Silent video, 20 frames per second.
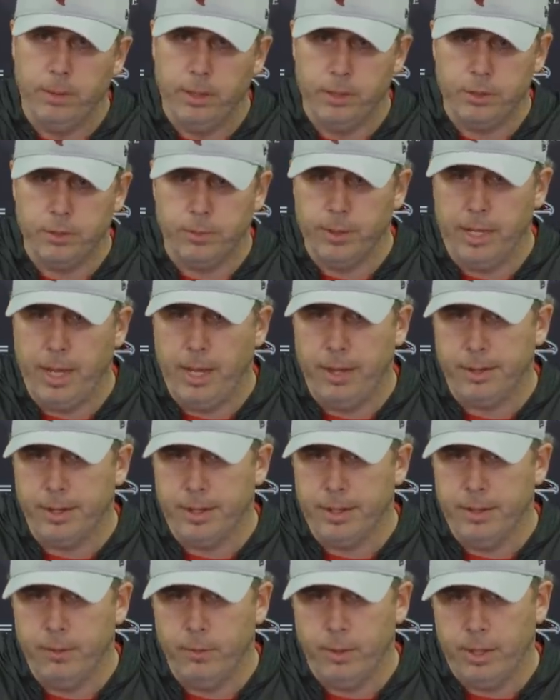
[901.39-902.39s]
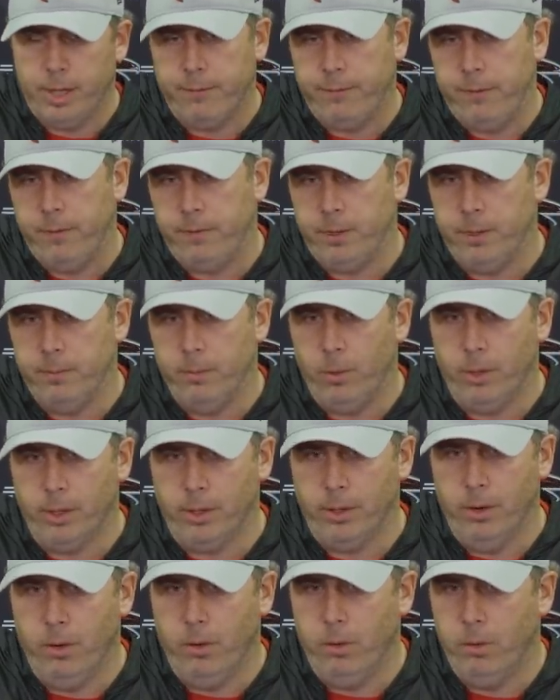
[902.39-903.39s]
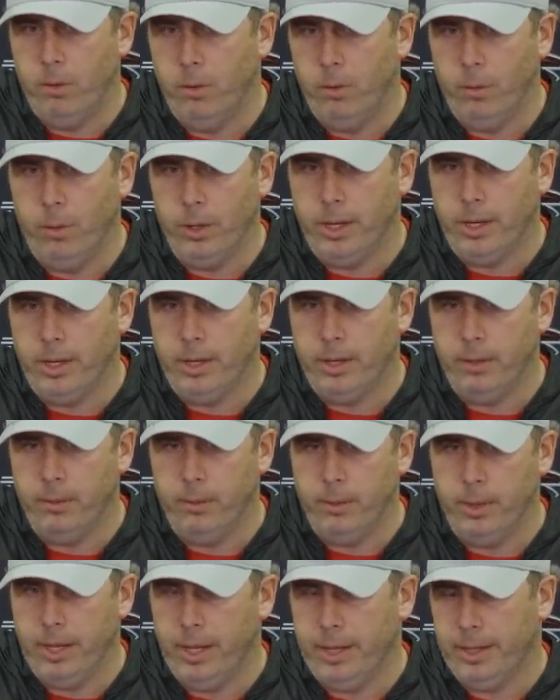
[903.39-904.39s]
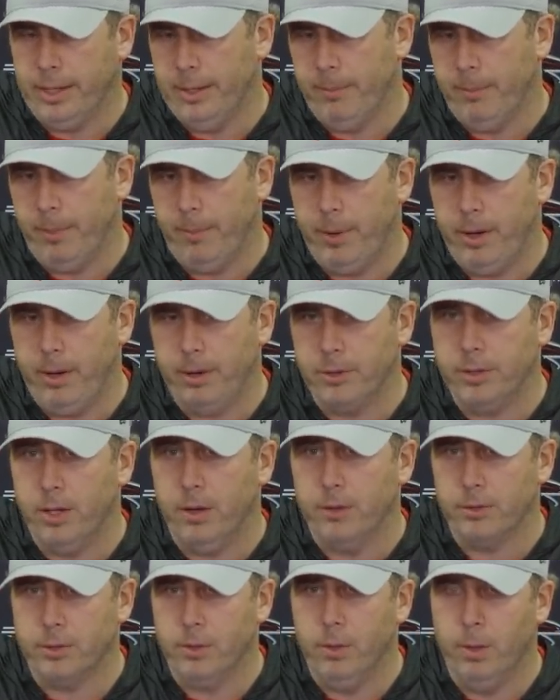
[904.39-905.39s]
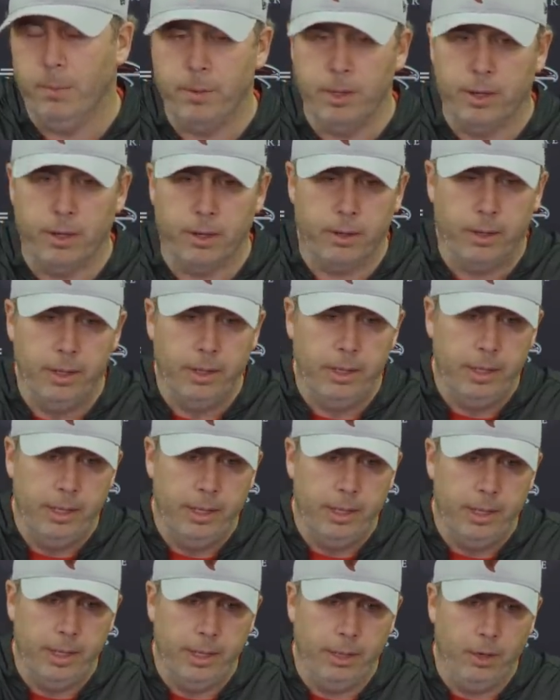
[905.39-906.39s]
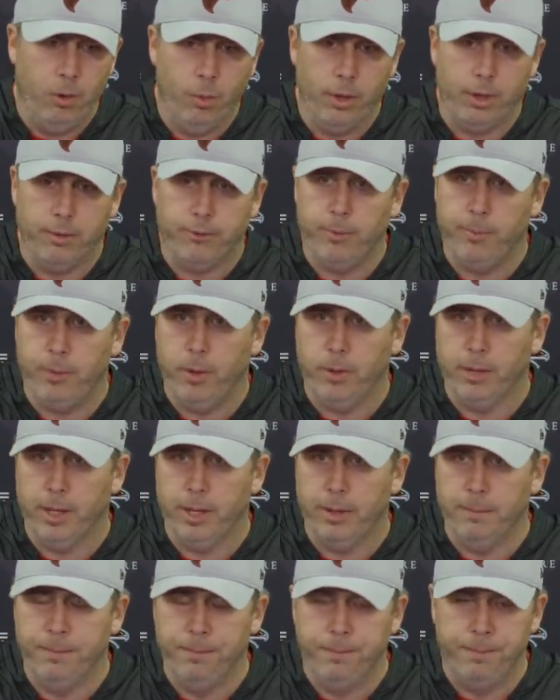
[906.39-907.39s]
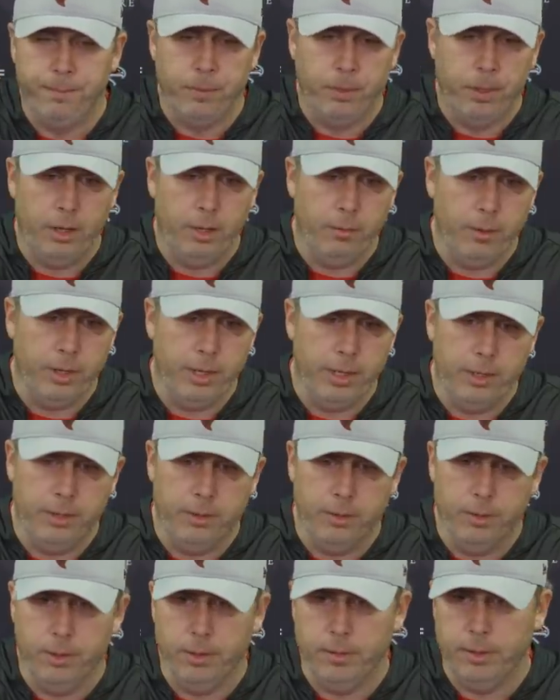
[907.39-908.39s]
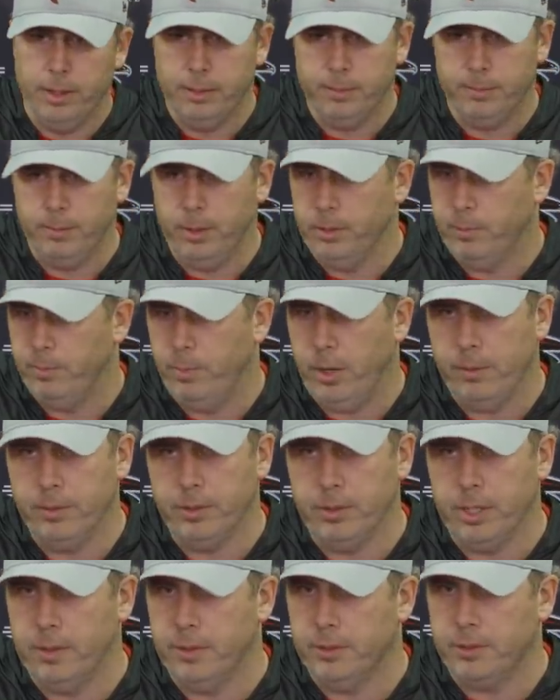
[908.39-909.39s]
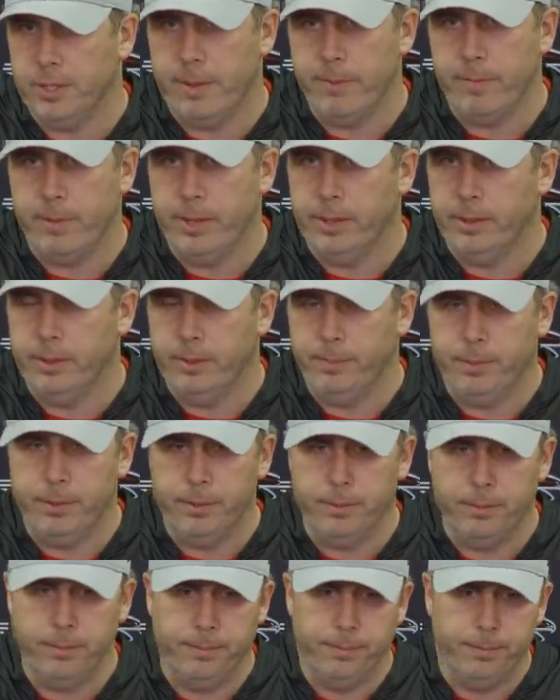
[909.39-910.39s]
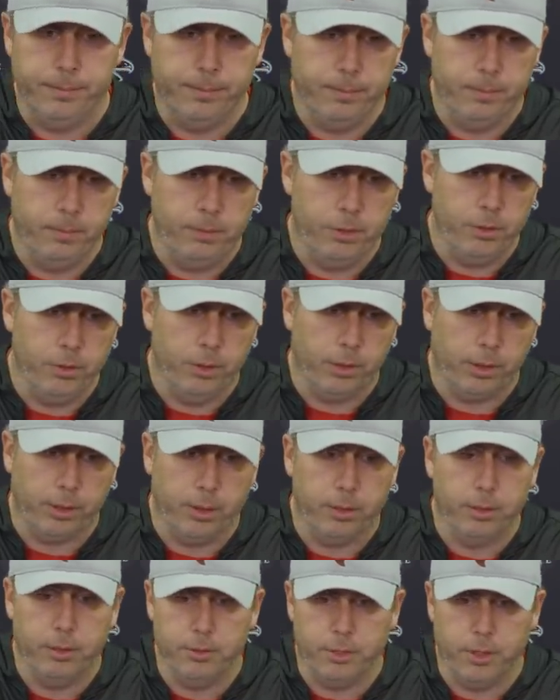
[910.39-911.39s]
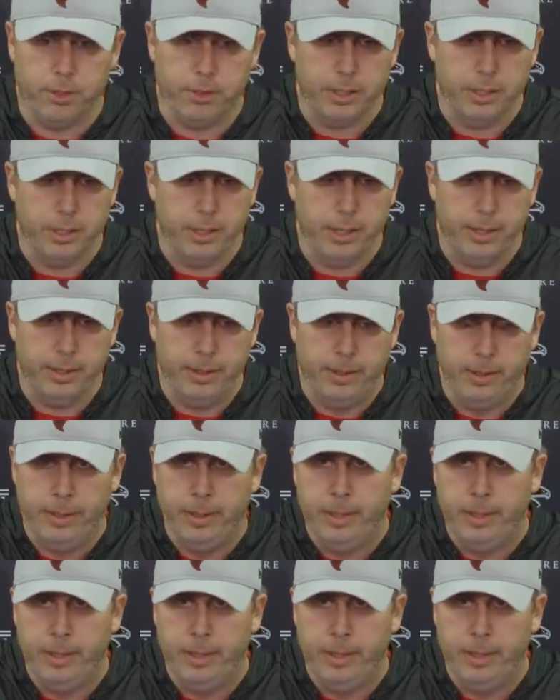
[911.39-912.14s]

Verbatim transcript: It's a reality. We got 15 more to go. We got to we got to get prepare ourselves to go up there and go win a football game. And we need to do it. They're they're probably saying the same thing up in New York or New Jersey today.